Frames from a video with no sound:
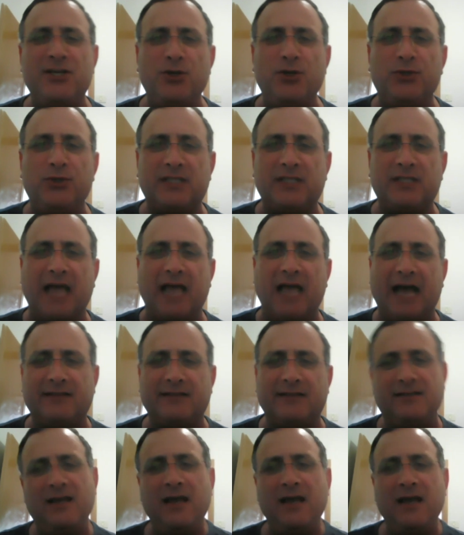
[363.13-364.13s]
that
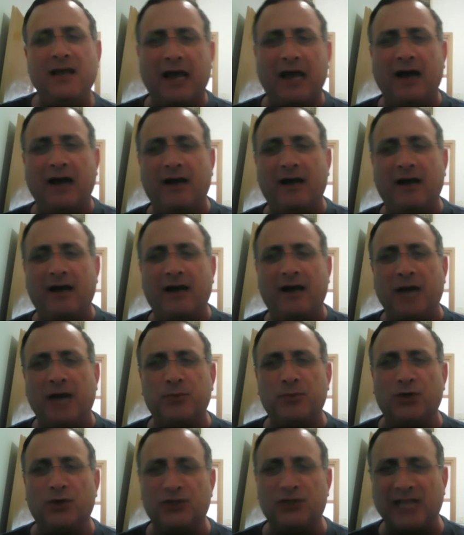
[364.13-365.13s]

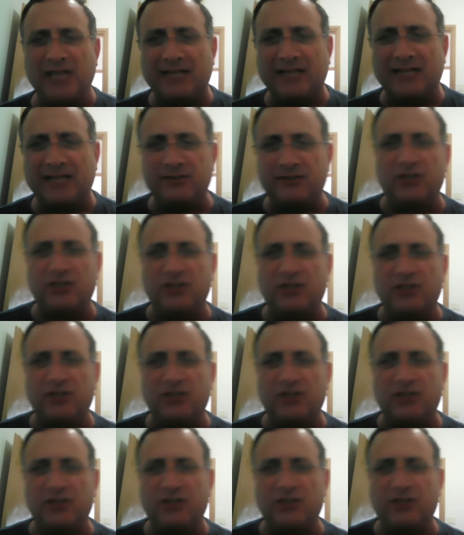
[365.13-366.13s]
onwards. So that's just one
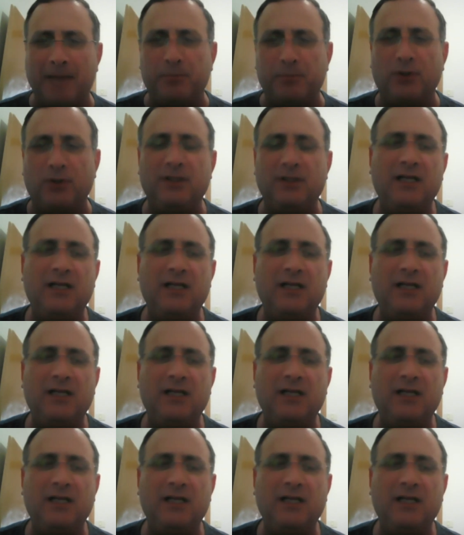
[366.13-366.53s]
example.